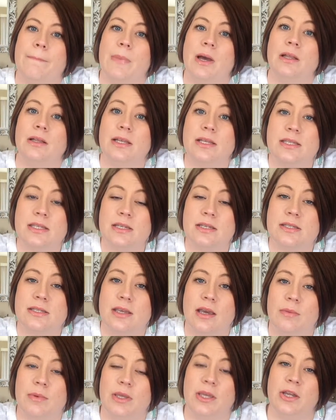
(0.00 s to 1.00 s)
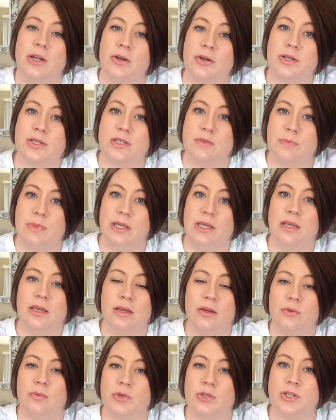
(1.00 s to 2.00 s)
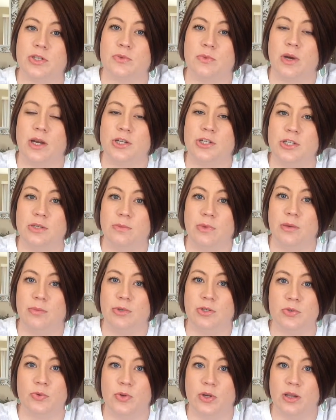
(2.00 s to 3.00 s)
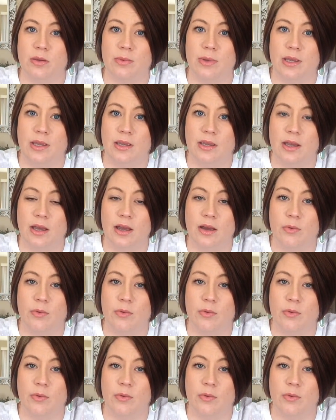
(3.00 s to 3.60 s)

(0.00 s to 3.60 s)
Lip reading: Alissa is coming here to speak, which is why she may be joining me.